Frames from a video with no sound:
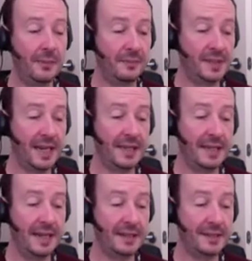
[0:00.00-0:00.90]
saying
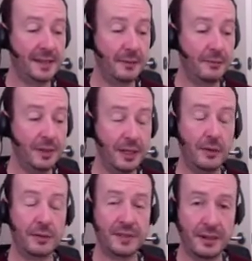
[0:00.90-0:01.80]
that it's really
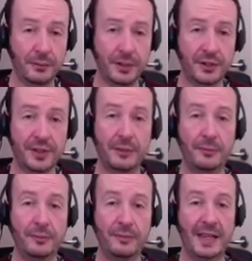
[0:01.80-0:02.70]
content rich. They
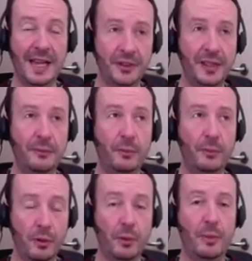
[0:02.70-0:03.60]
actually
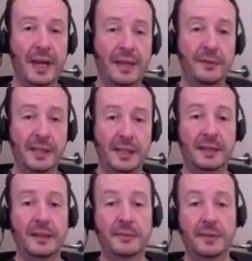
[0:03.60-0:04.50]
walk away feeling
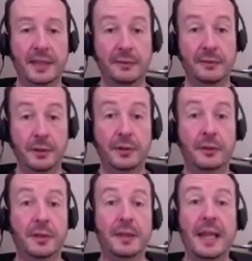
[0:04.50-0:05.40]
they've learnt a
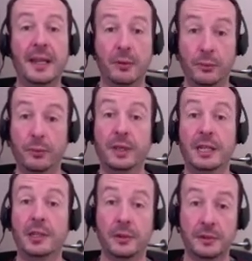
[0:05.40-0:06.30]
lot that they can really
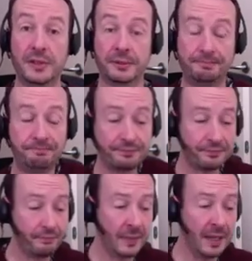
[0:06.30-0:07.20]
use.
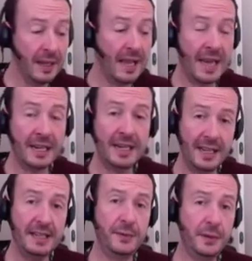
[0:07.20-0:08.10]
And it
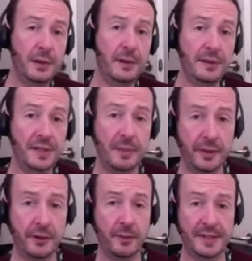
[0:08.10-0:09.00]
is for those
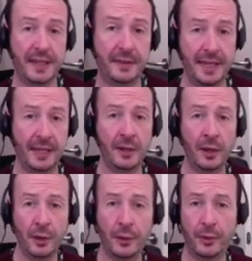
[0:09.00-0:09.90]
hypnotherapists out there
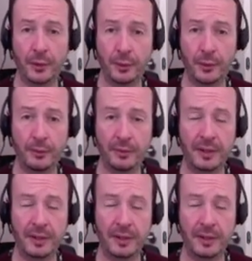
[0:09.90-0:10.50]
who